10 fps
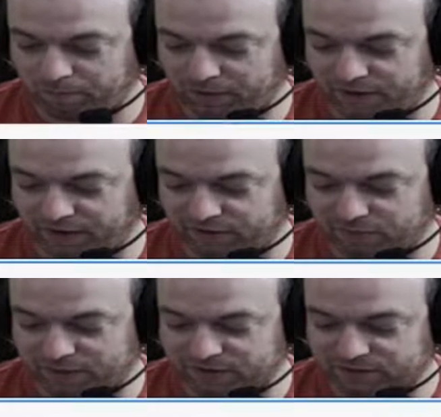But yeah, it's
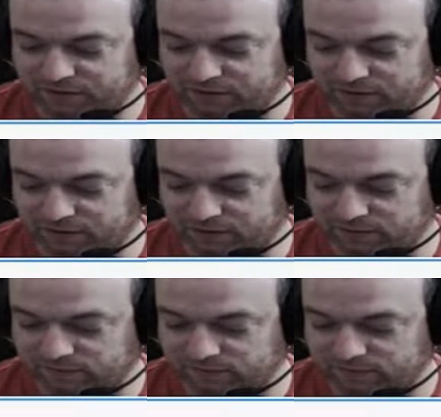basically you get
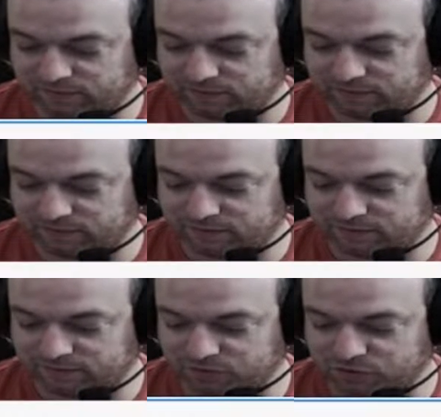
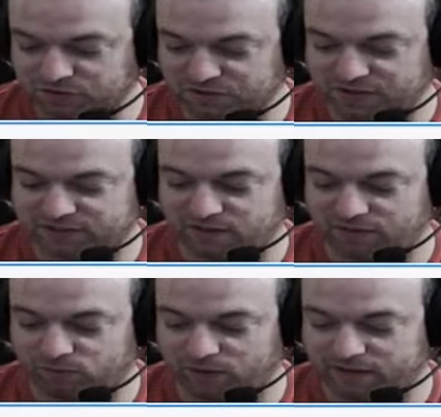loses X
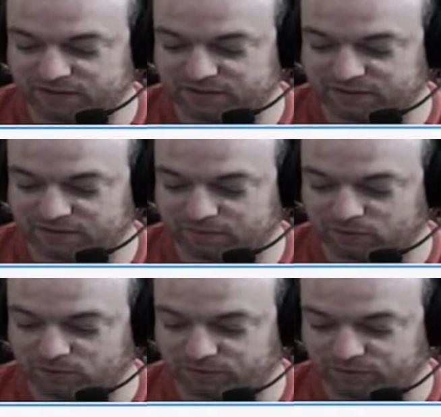life, where X is the
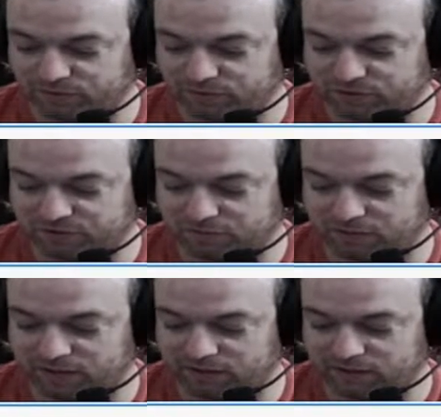number of your devotion to
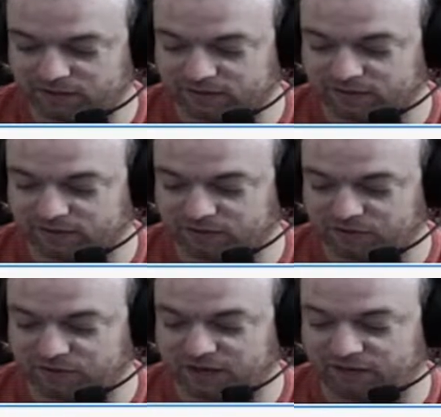black, and then
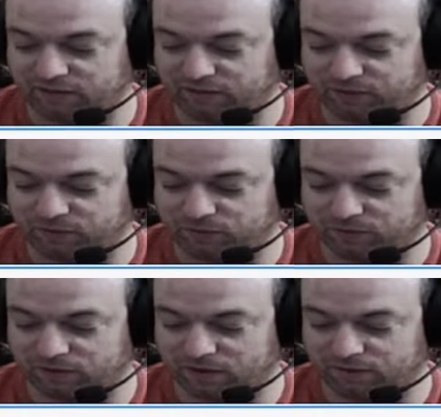you gain life equal
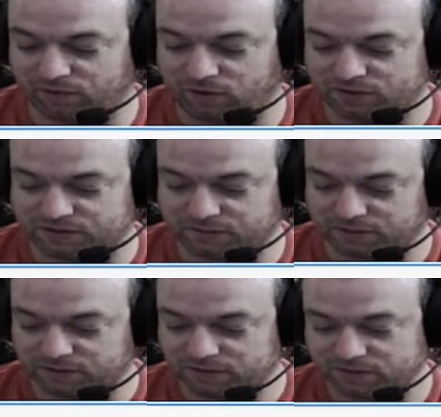to the life lost this
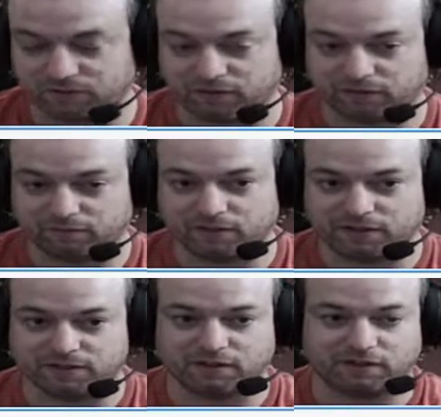way. So like
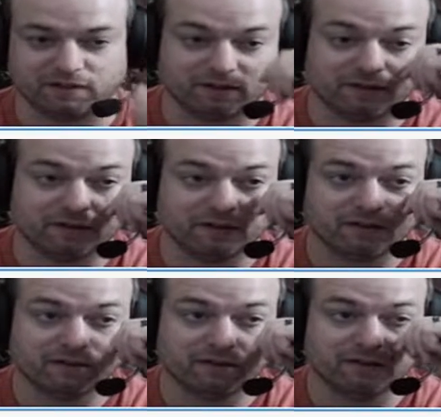it's like it
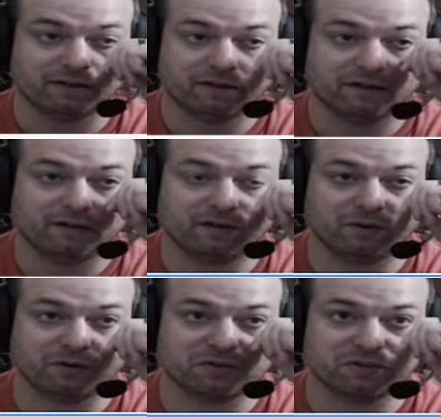
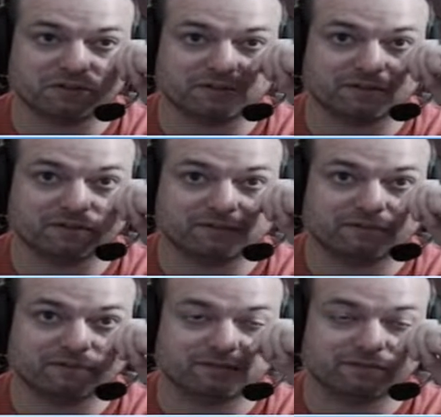goes in your
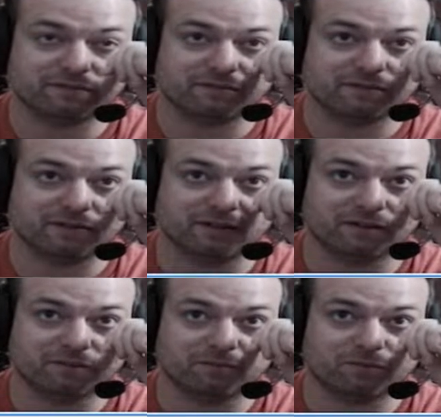
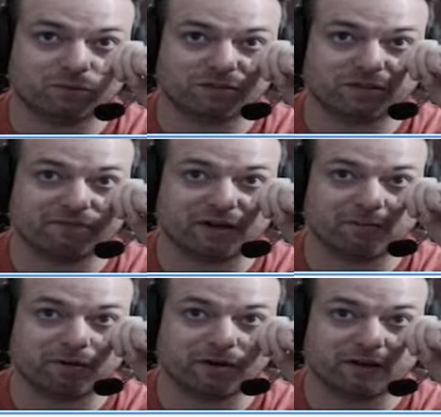what's that
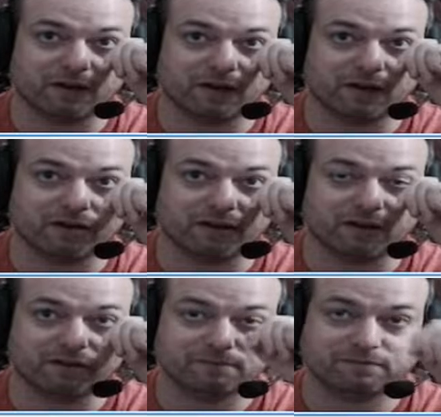vampire guy deck?